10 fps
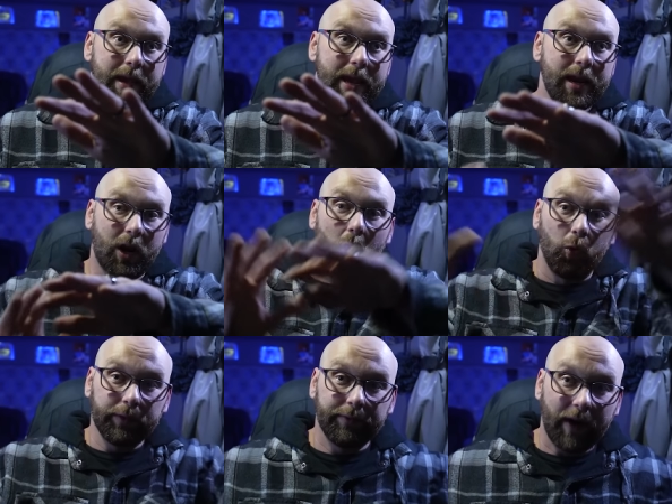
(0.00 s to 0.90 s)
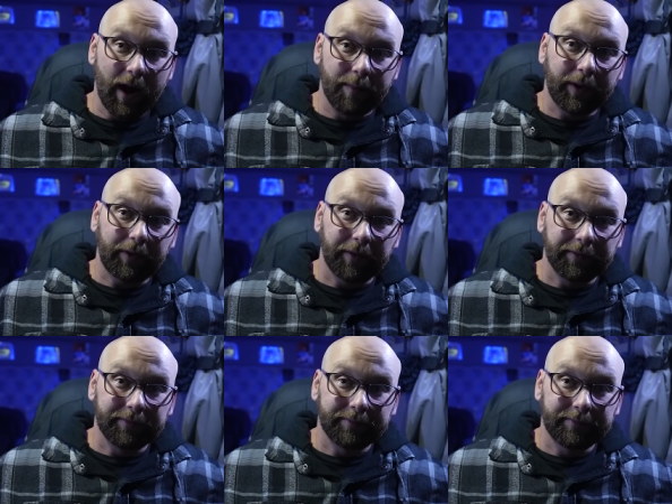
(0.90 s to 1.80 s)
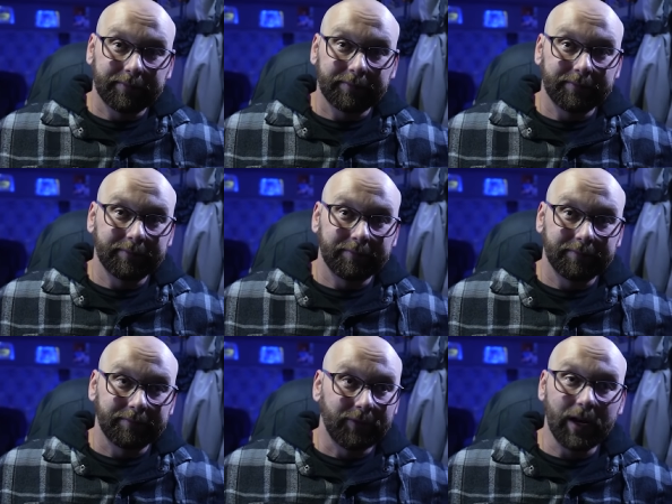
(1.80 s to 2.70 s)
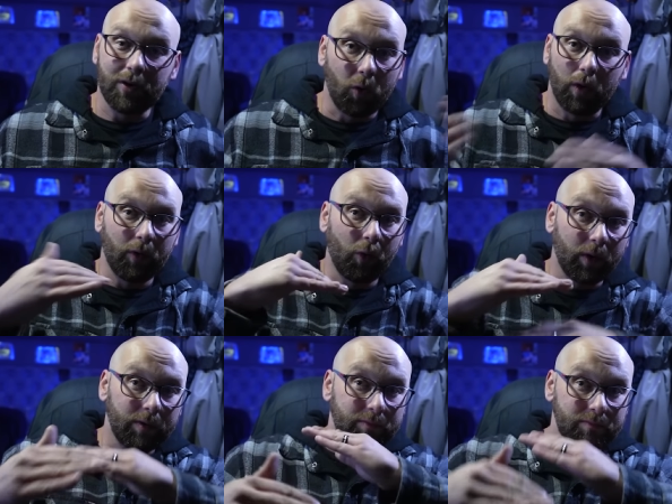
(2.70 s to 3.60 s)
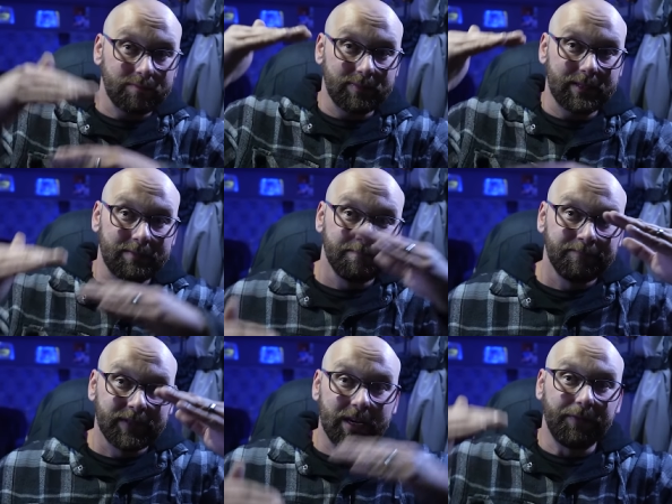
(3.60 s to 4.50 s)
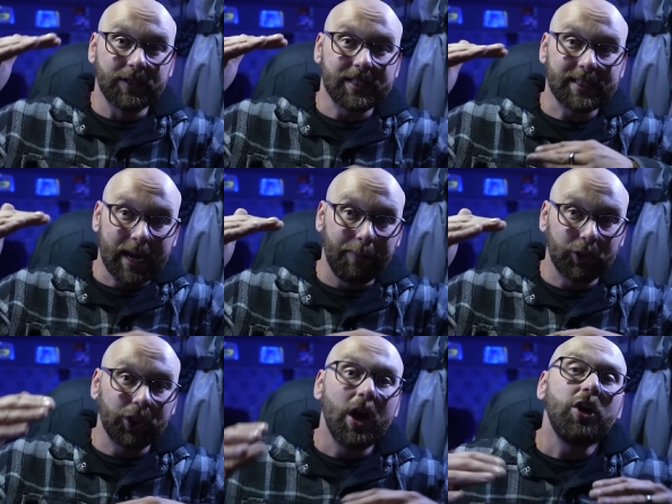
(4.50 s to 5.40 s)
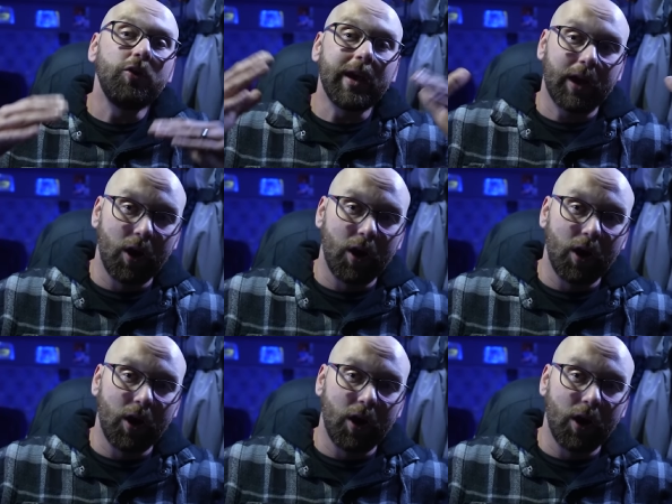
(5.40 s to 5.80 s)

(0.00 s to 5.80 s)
in a cold environment, right? Or, or differences in temperature, you get